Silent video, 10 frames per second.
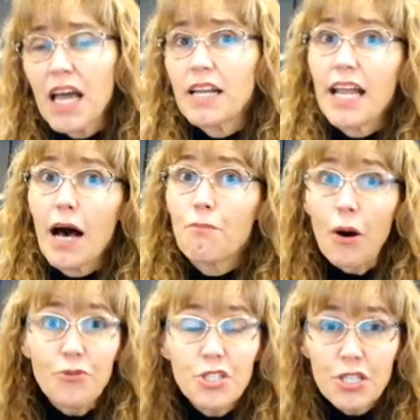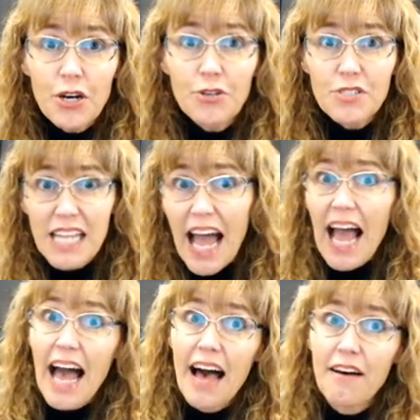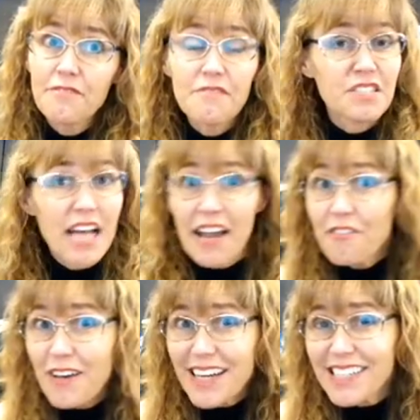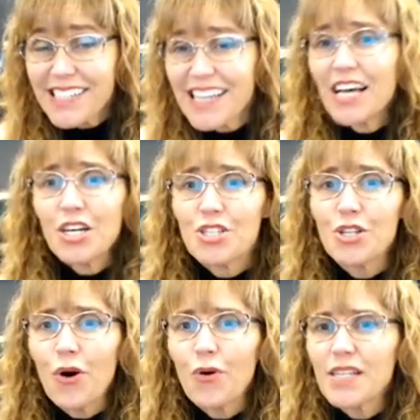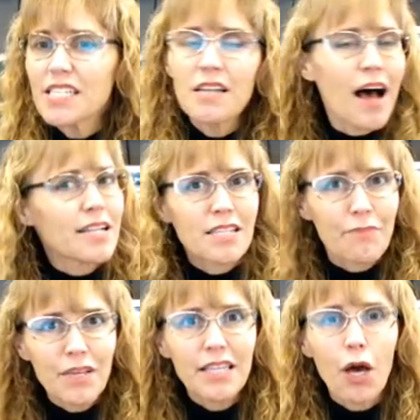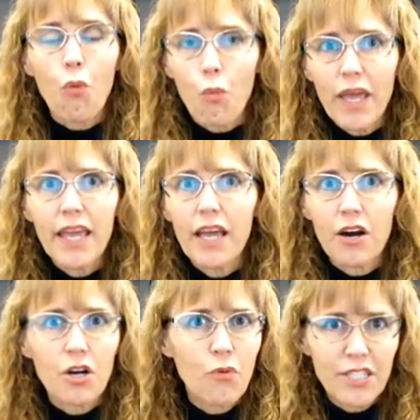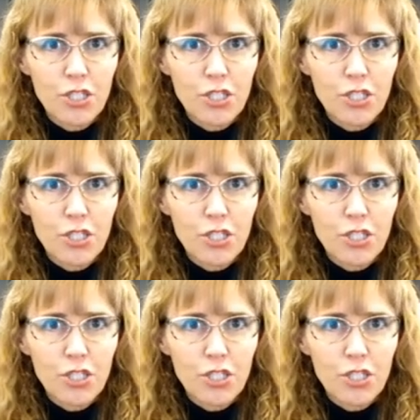Now, both of those have side effects, so it's not something that we are going to